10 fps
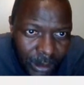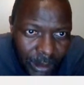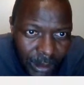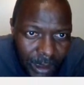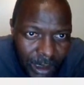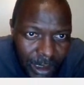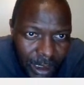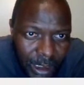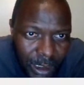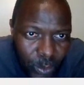and
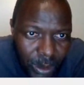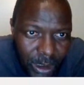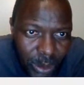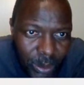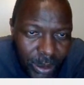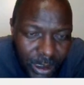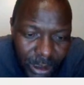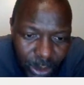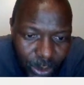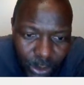then we
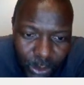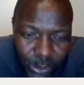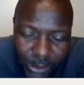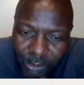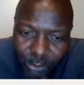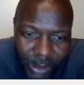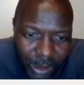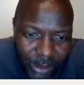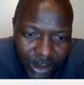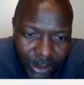are
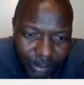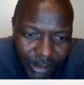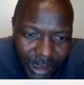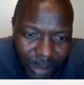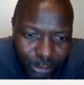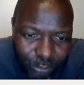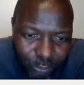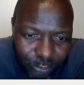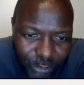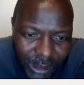gonna be able to
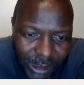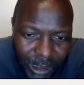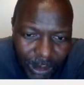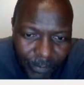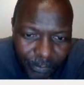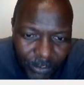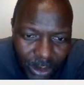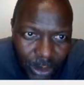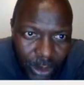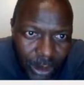feed the
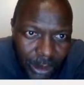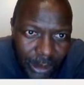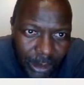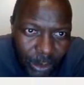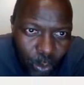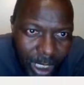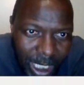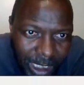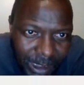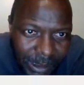
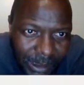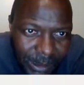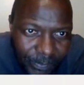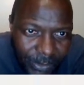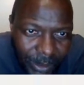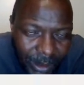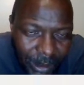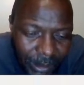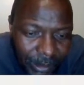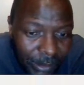one.
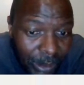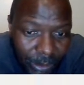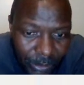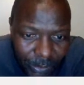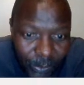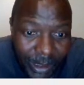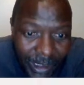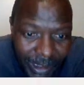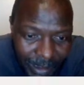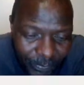No,
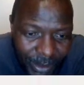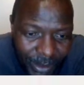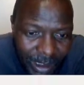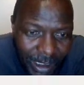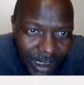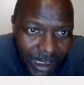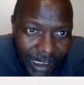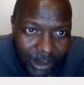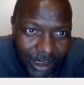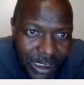wait. Now
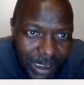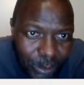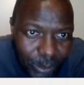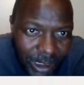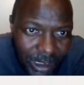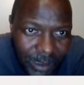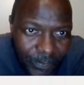let's look at this.